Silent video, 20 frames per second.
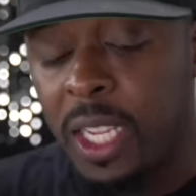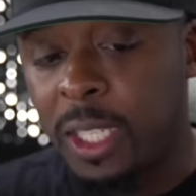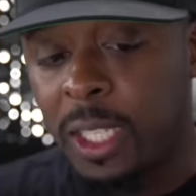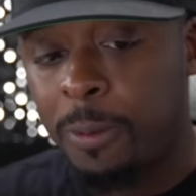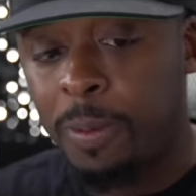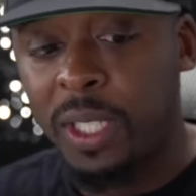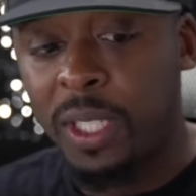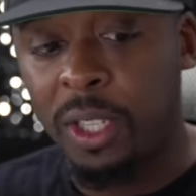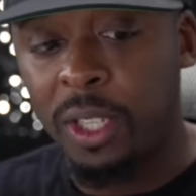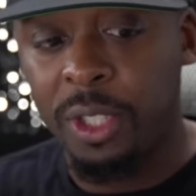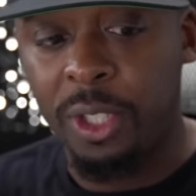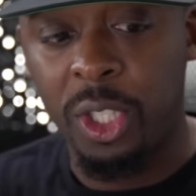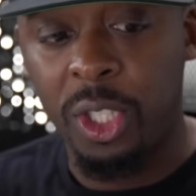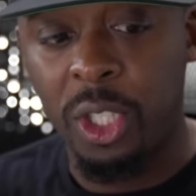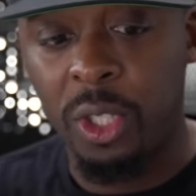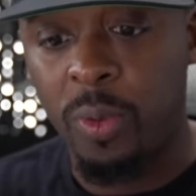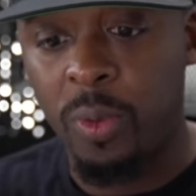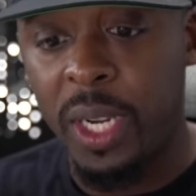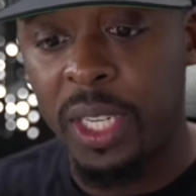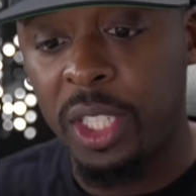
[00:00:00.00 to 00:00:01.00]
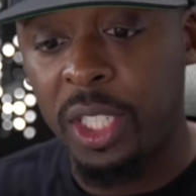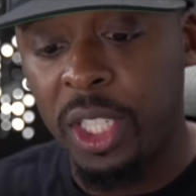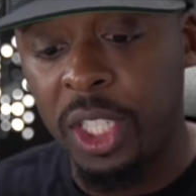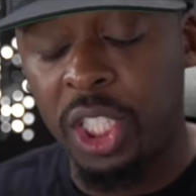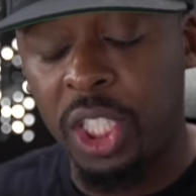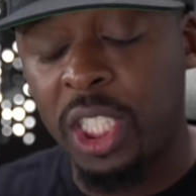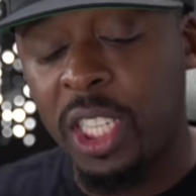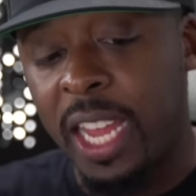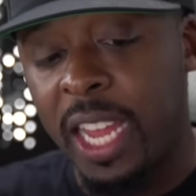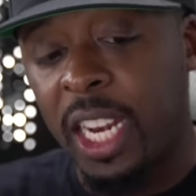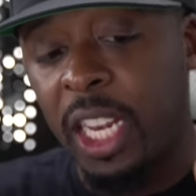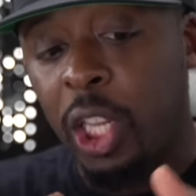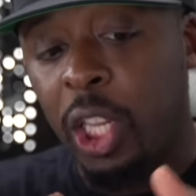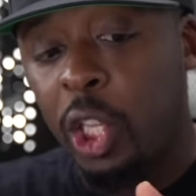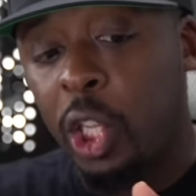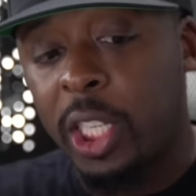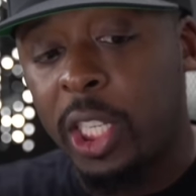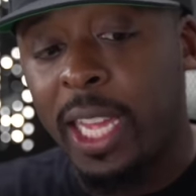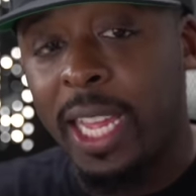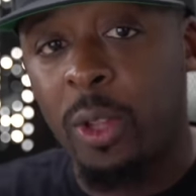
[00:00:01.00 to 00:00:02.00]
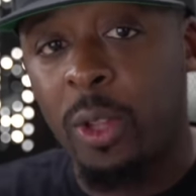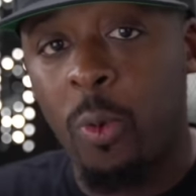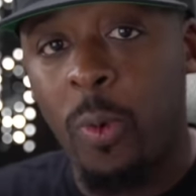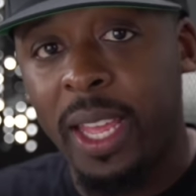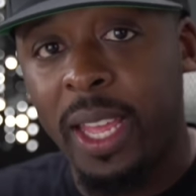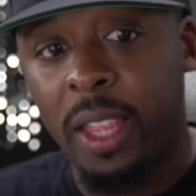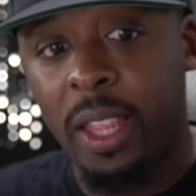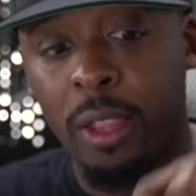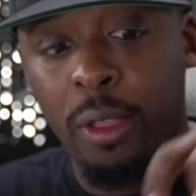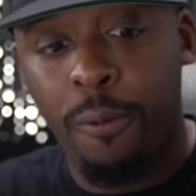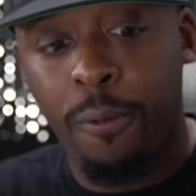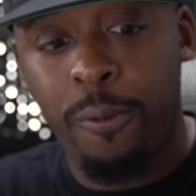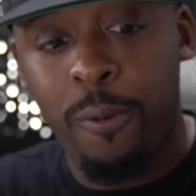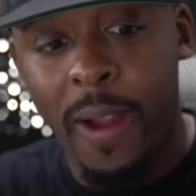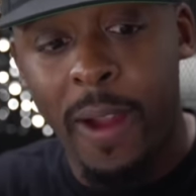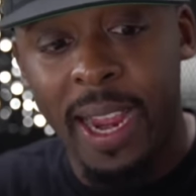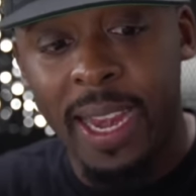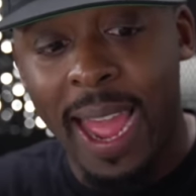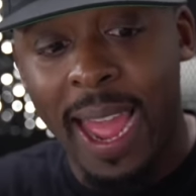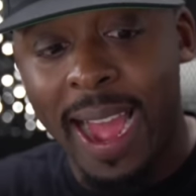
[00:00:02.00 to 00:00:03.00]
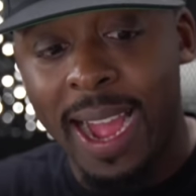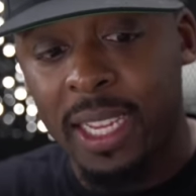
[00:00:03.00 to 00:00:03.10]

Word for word: in this particular situation and just kind of look at the way that the friend